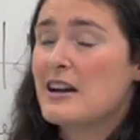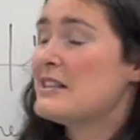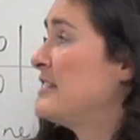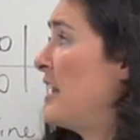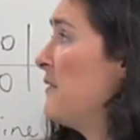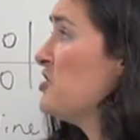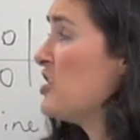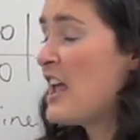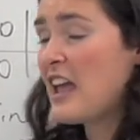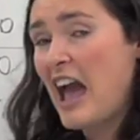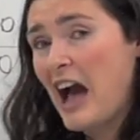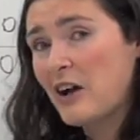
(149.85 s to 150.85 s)
Instead of
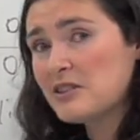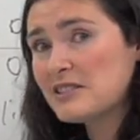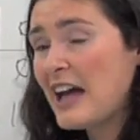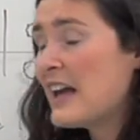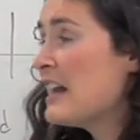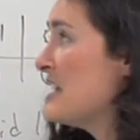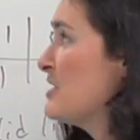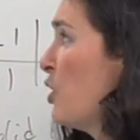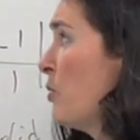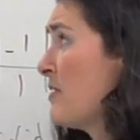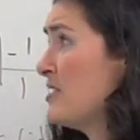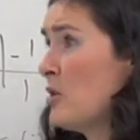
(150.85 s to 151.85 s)
shading outside, it
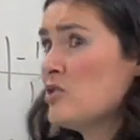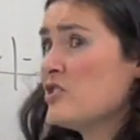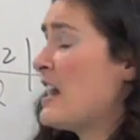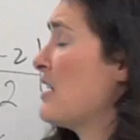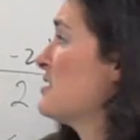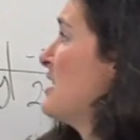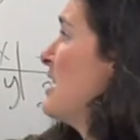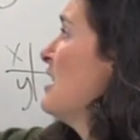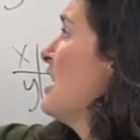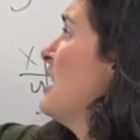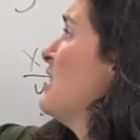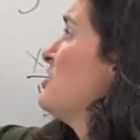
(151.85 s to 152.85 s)
told me don't shade outside,
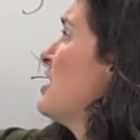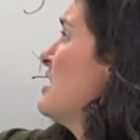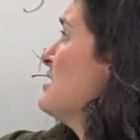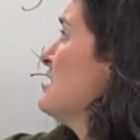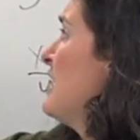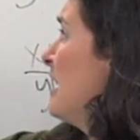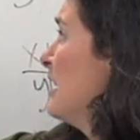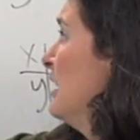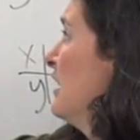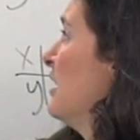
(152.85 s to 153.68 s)
shade inside.